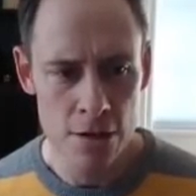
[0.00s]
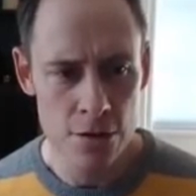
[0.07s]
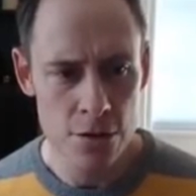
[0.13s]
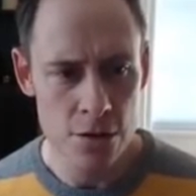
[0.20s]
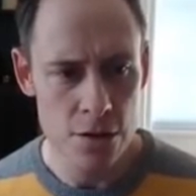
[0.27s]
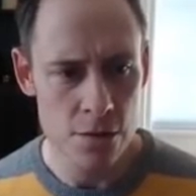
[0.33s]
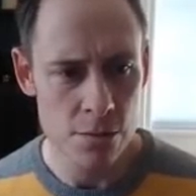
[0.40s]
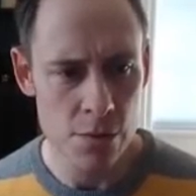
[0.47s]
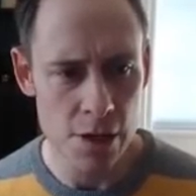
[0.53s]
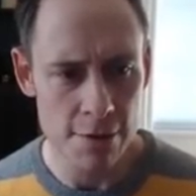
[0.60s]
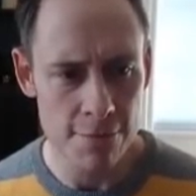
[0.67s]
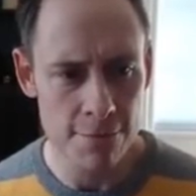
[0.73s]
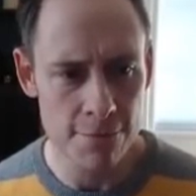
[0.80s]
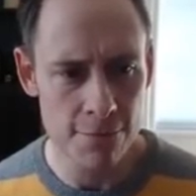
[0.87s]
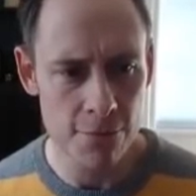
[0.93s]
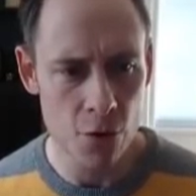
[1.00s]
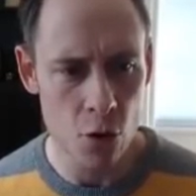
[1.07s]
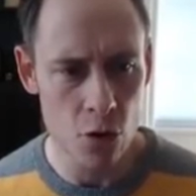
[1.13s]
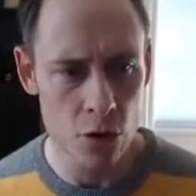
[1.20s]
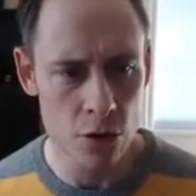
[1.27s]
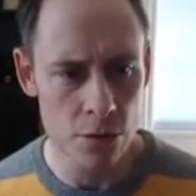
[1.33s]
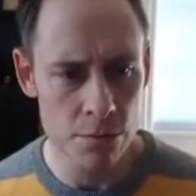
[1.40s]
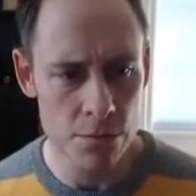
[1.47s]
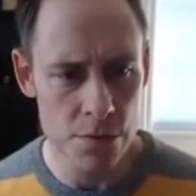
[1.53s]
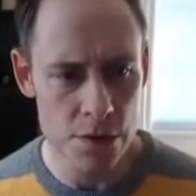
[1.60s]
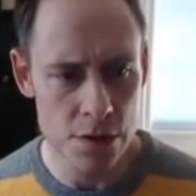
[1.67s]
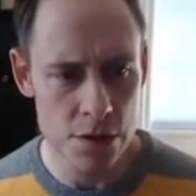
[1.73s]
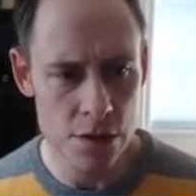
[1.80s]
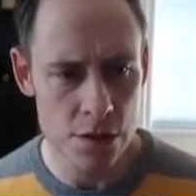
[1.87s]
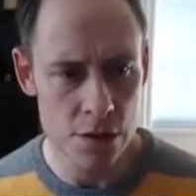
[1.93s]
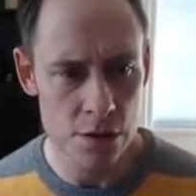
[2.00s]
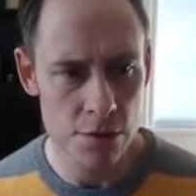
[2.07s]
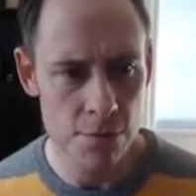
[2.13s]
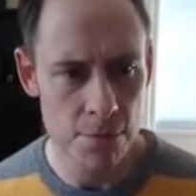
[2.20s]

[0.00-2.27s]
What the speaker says: Just some like forums.